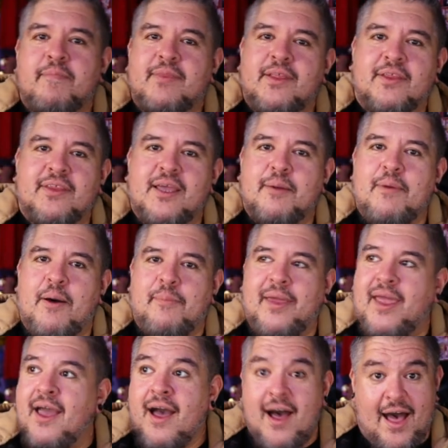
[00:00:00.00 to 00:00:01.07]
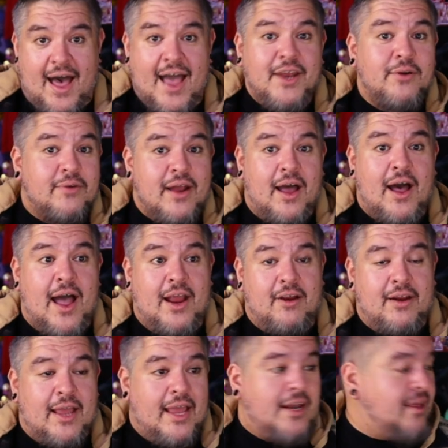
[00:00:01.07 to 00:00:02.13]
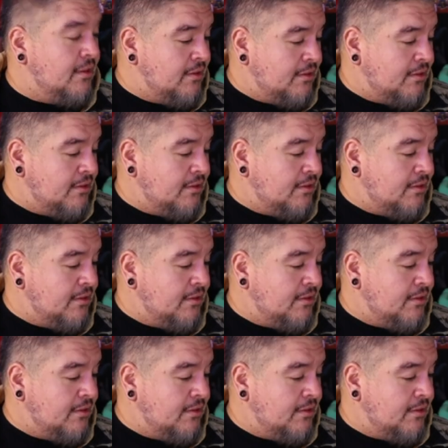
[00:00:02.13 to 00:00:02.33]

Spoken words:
Little thing about me, I don't iron any.